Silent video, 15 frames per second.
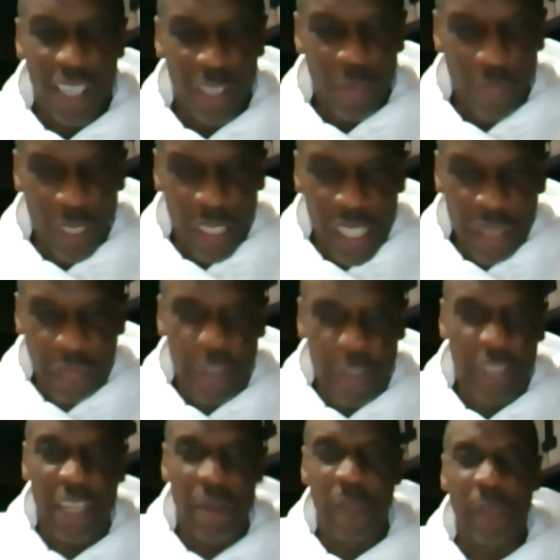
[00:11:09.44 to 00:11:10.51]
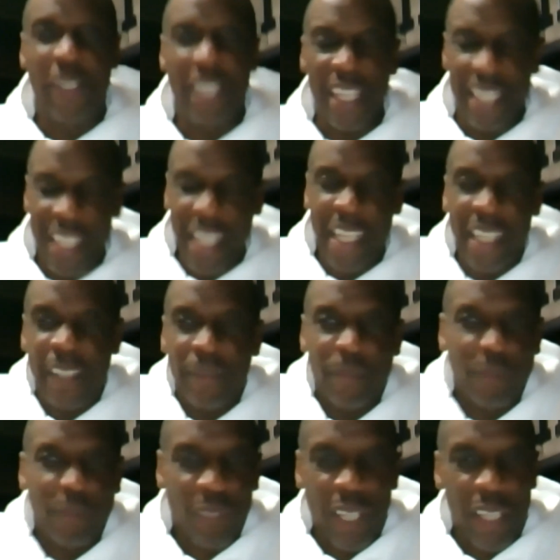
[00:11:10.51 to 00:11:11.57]
When he first came up in '88,
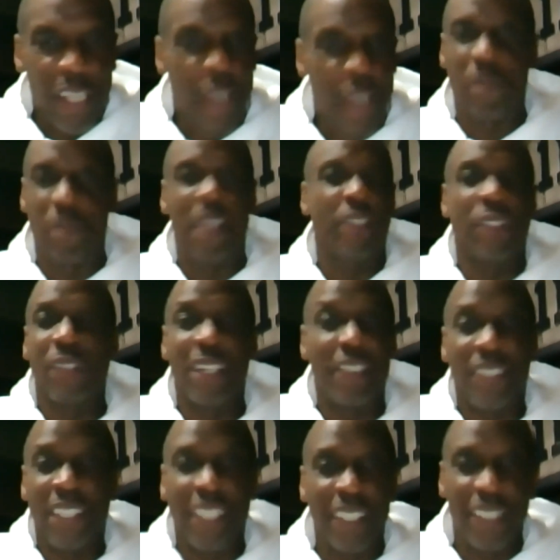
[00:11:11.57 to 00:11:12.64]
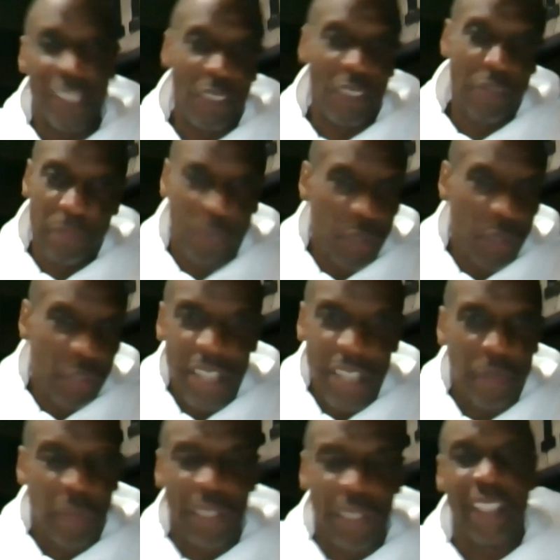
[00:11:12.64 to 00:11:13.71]
he was the best hitter I've seen, from both sides
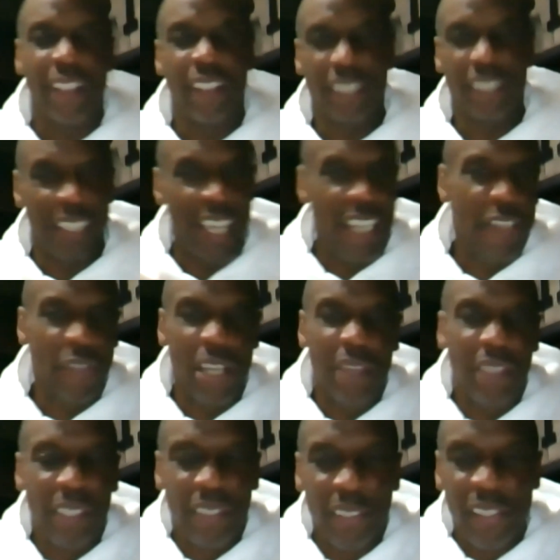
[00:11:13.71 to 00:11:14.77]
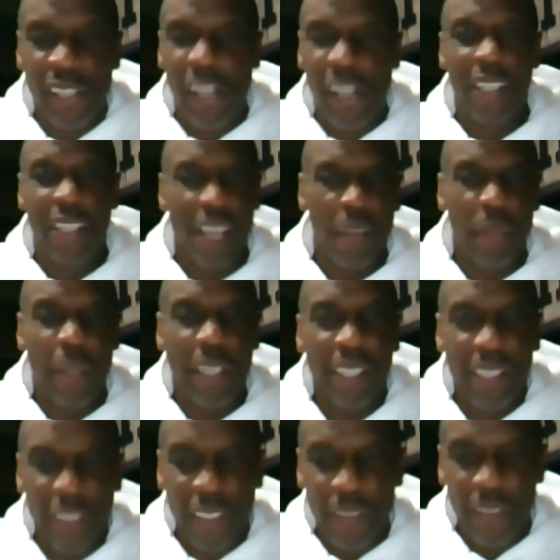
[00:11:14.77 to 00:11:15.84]
of the plate, good line drive hitter, compact
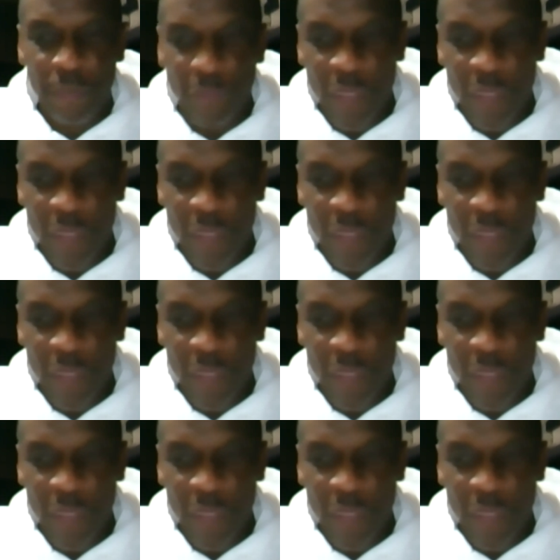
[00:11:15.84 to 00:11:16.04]
hitter.